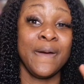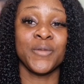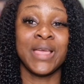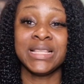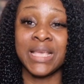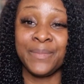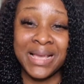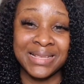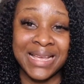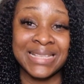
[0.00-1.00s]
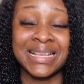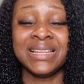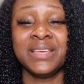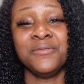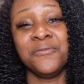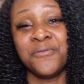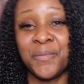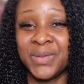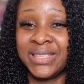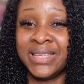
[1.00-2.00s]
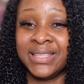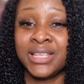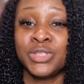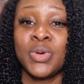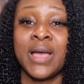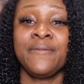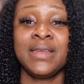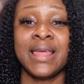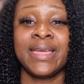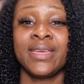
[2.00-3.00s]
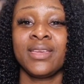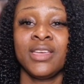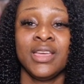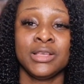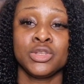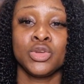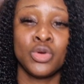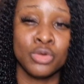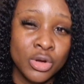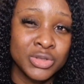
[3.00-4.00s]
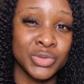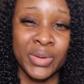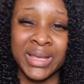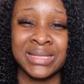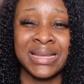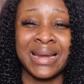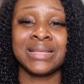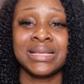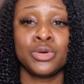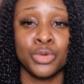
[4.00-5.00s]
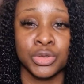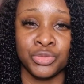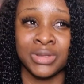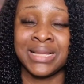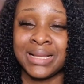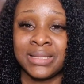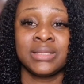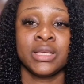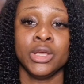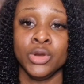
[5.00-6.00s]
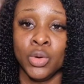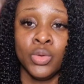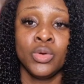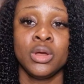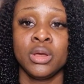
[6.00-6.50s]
You get a bigger size and even 4 pieces. So I feel like groceries, there are certain groceries that, you know,